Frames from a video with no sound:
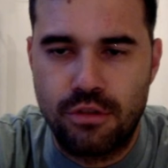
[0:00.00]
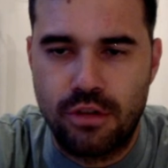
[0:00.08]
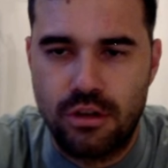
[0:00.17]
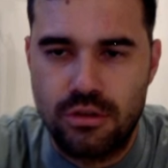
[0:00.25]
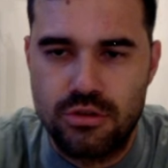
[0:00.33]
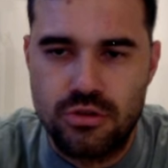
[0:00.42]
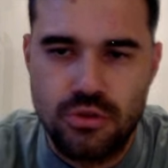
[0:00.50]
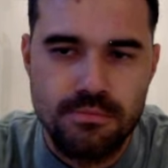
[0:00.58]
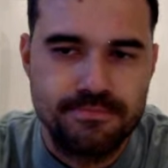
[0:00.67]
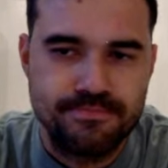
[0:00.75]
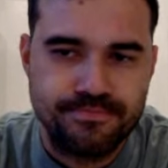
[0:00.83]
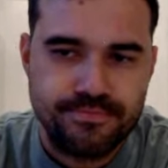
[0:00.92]
the Gunners soon.
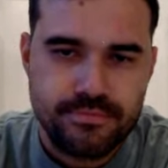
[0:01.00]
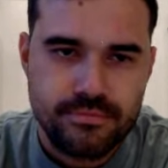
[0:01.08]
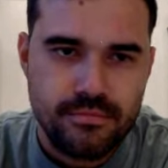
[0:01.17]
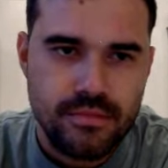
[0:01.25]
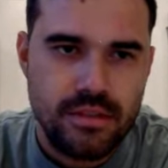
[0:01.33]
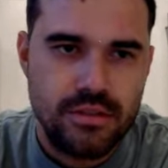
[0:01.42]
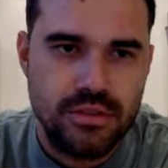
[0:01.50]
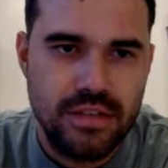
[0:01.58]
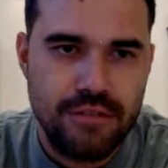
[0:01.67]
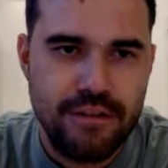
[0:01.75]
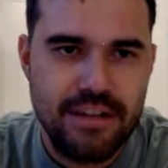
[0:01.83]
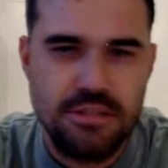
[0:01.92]
So
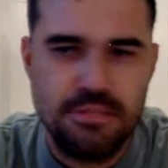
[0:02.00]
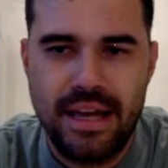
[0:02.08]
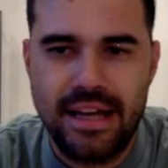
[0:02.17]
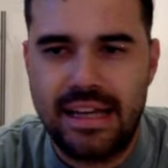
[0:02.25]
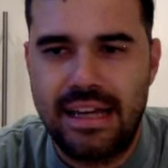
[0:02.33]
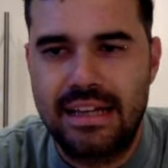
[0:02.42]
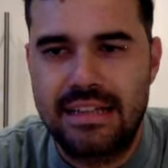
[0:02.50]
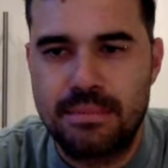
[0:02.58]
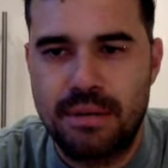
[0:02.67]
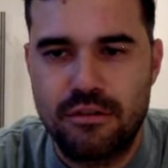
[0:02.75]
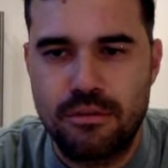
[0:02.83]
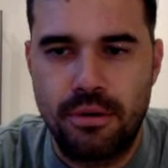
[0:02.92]
differential pick is a
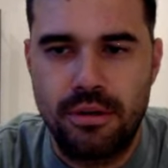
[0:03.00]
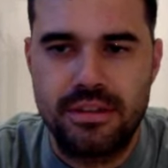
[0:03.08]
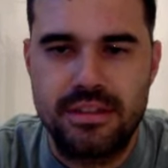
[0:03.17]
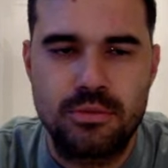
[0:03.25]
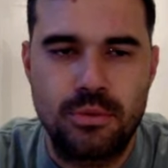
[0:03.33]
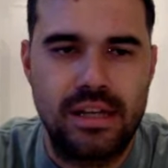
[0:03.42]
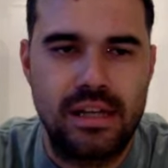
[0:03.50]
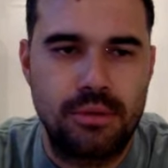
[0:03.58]
bit of a punt this week.